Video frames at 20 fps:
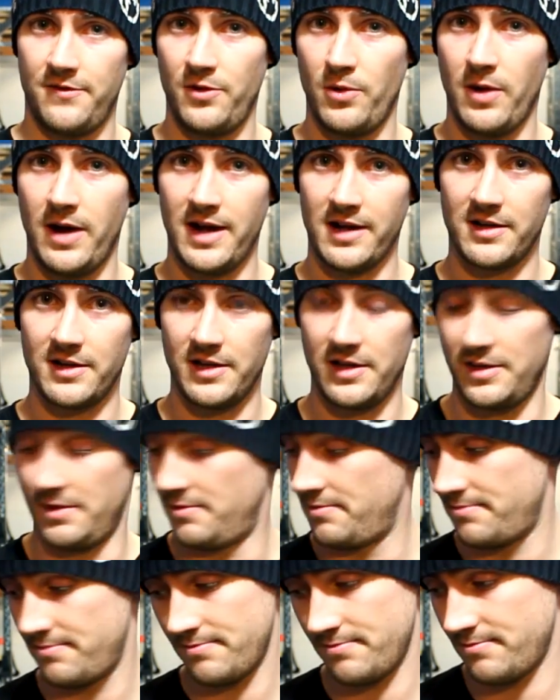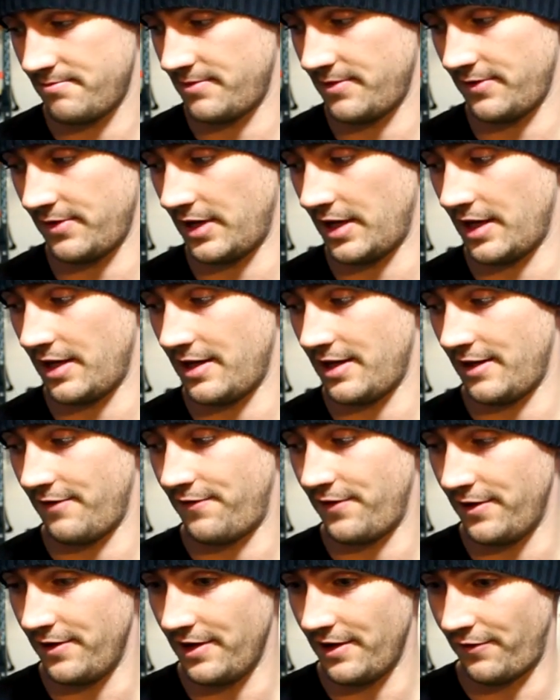if you are gonna,
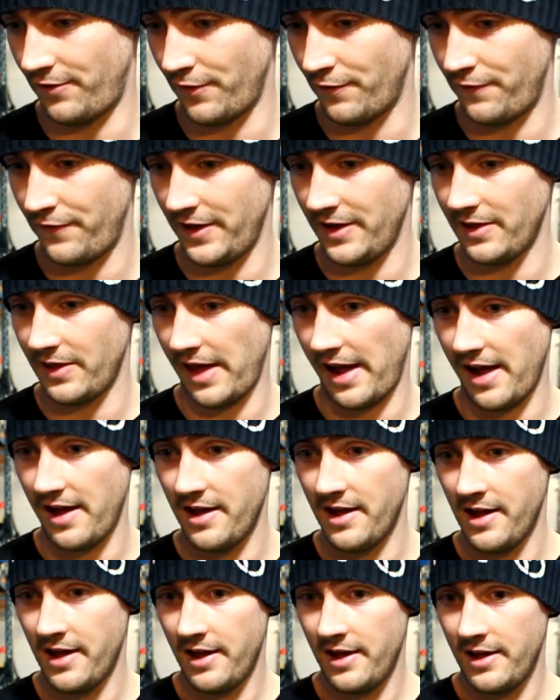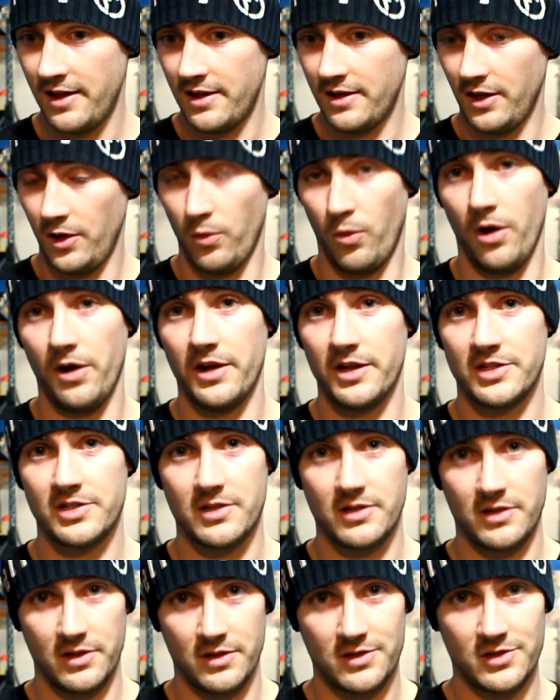if you feel that you want
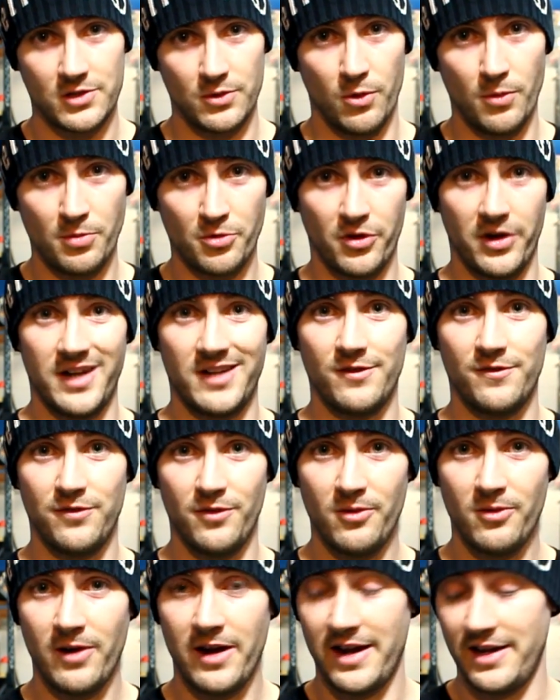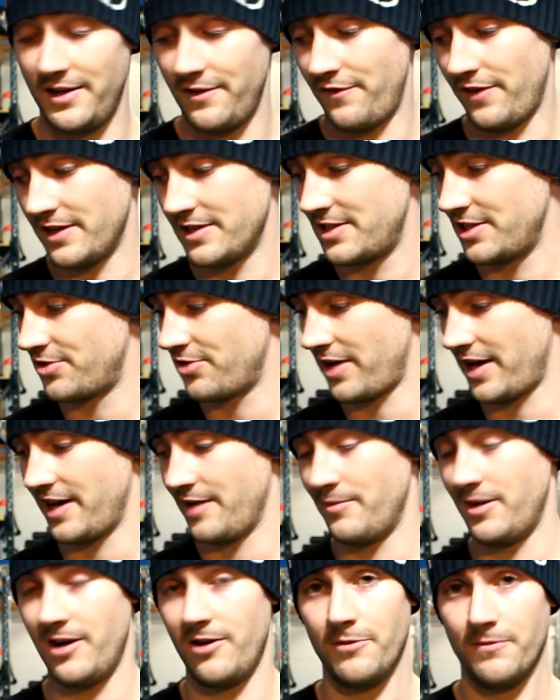us to upgrade your footwear and you fancy trying
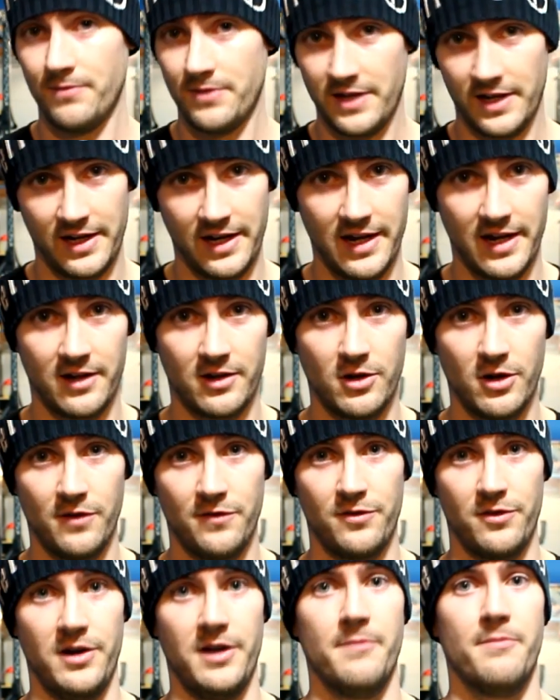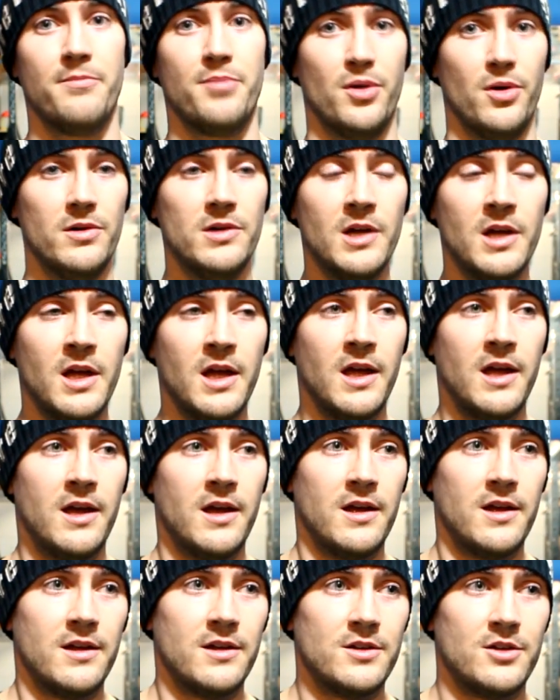them out, then yeah, go for it. But
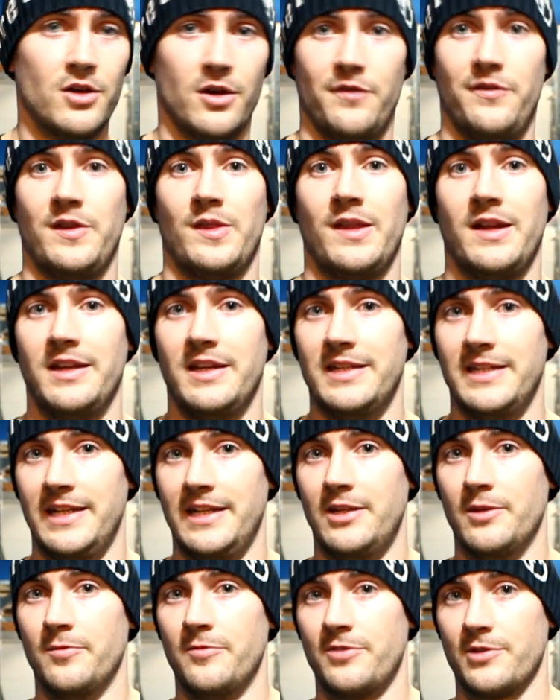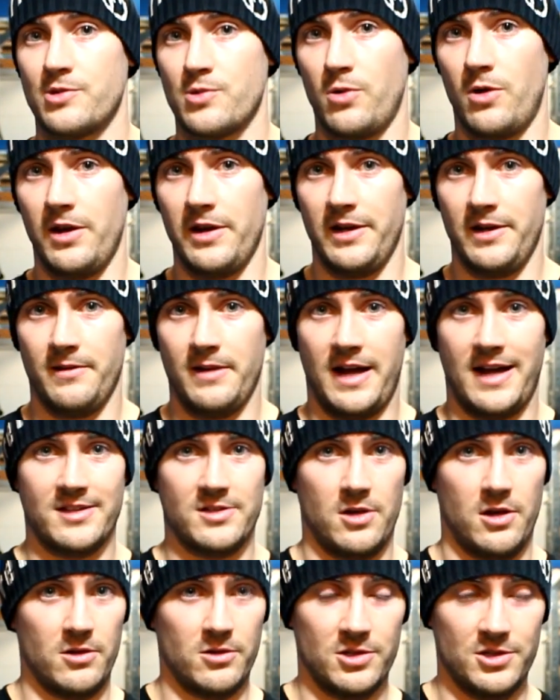don't think that you need them for squatting in
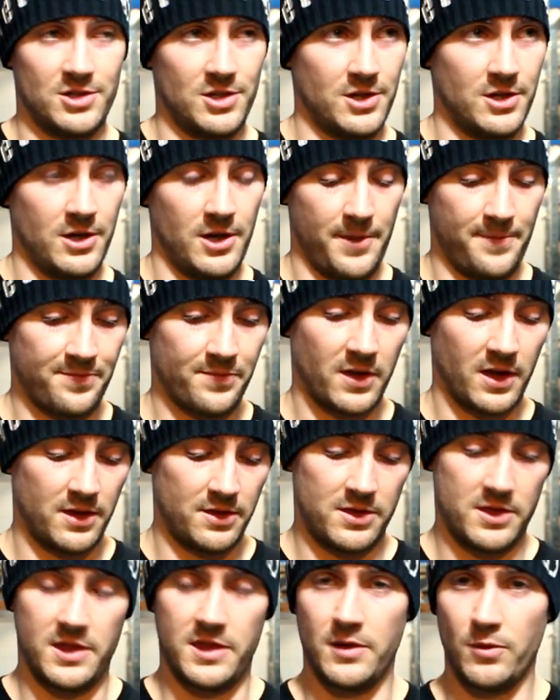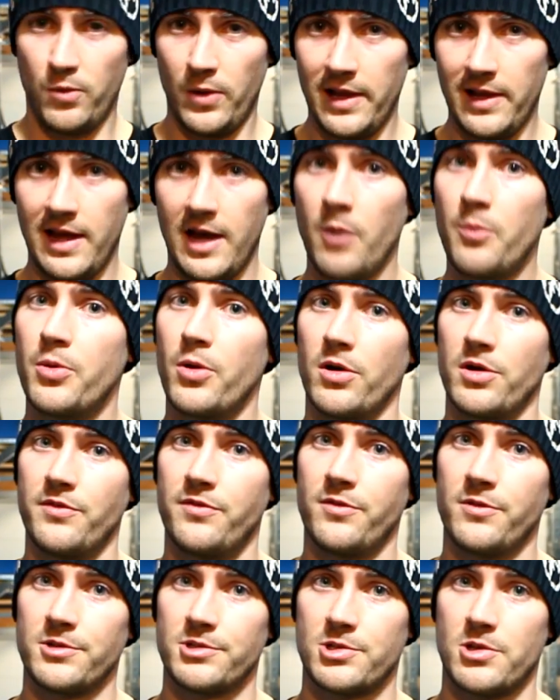at all, because you don't. They will help you on your
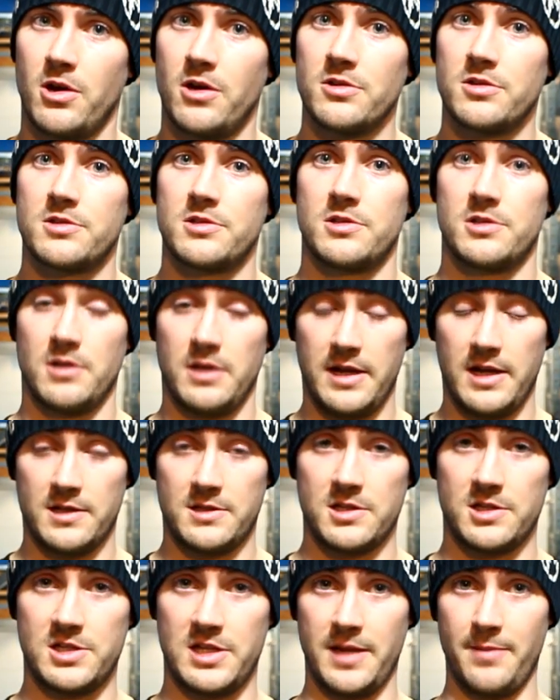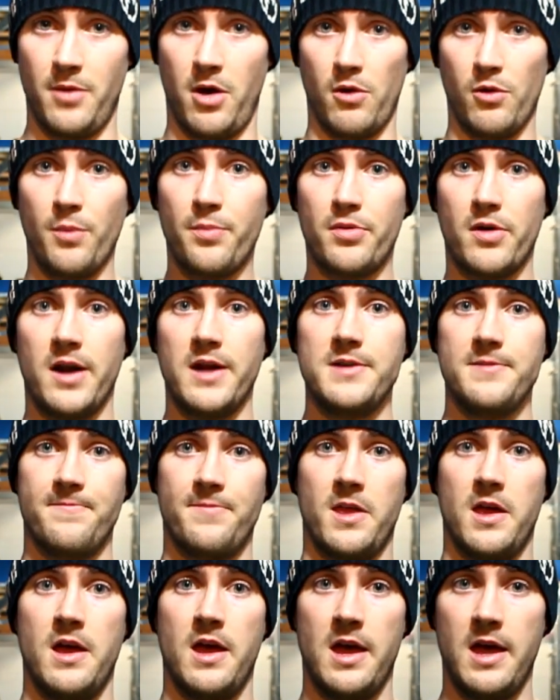front squats to stay more upright.
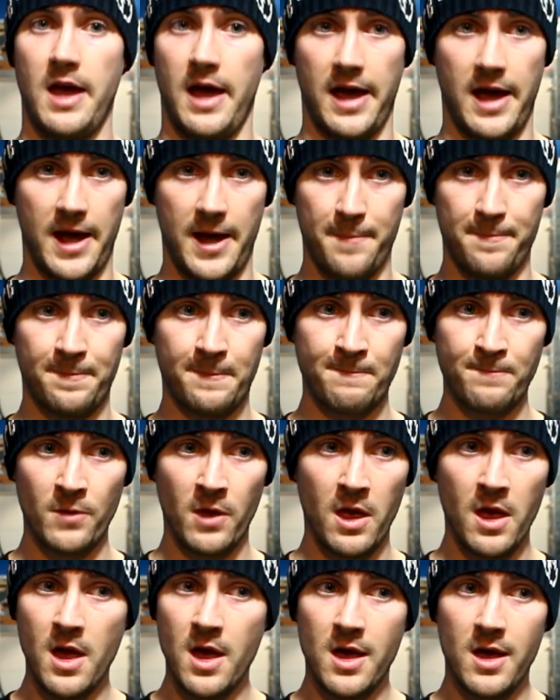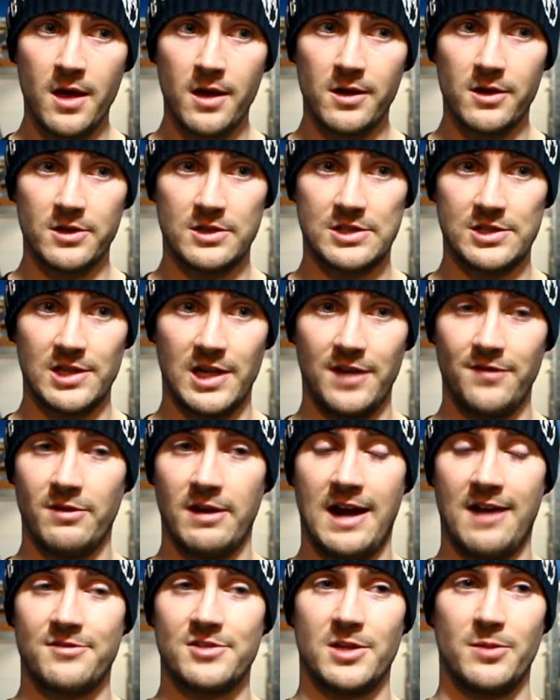Because
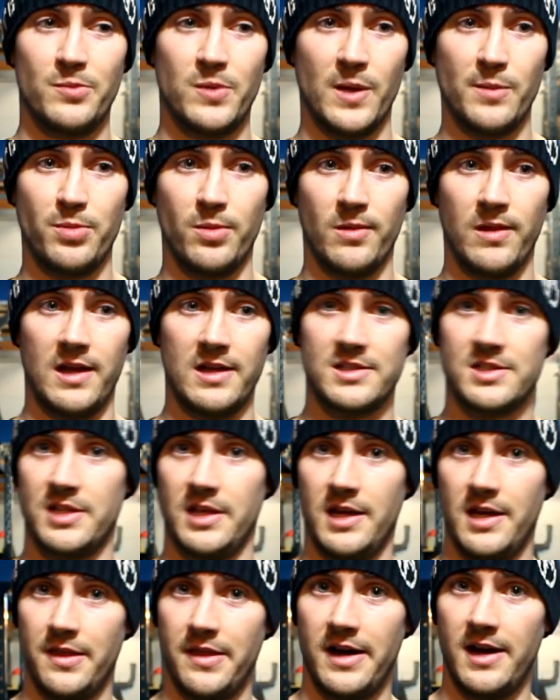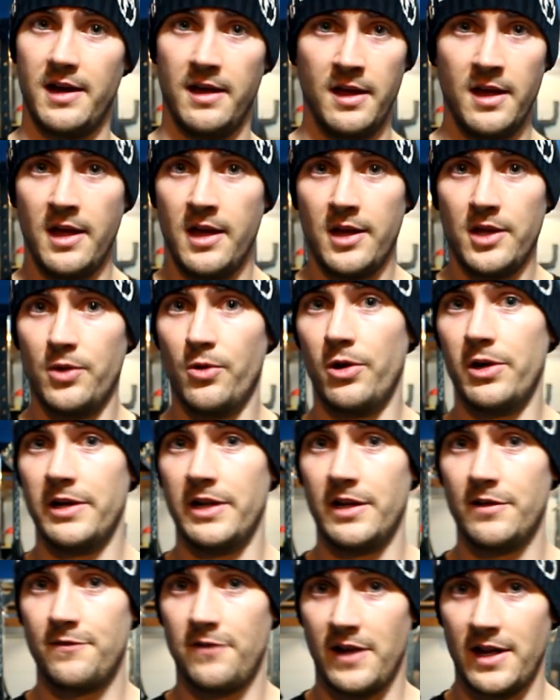even I've seen people that say that you only
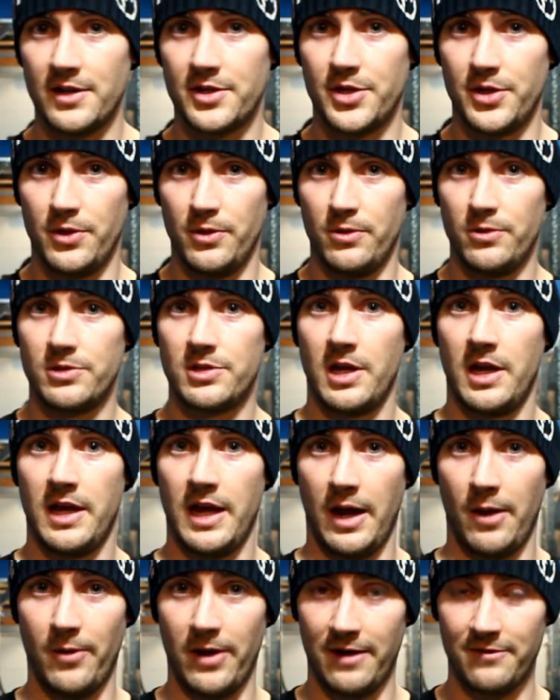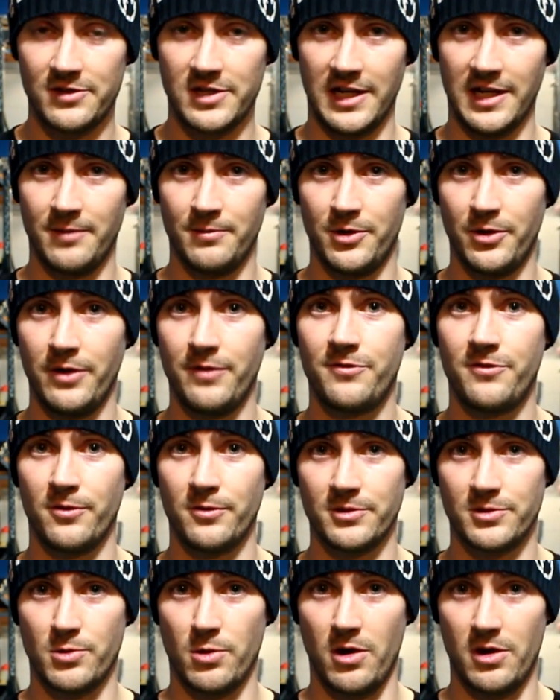need flat shoes, and when I've seen them doing
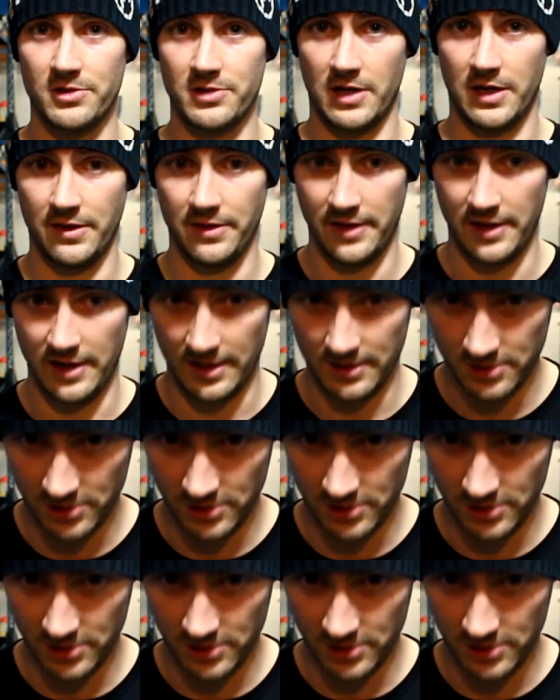front squats and they're